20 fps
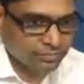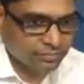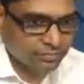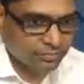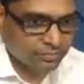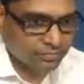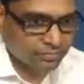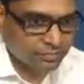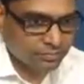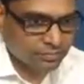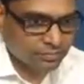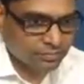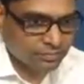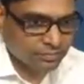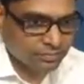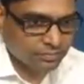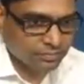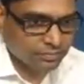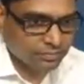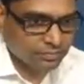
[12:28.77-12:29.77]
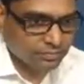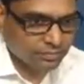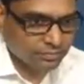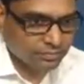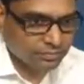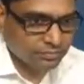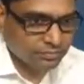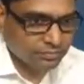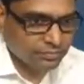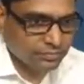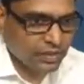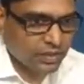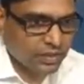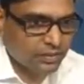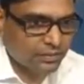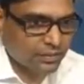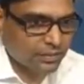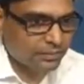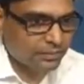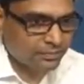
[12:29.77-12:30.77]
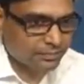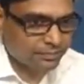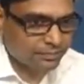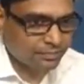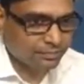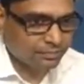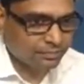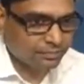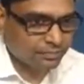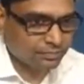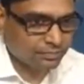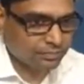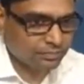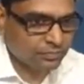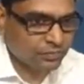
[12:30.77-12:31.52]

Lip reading: The person shown says nothing.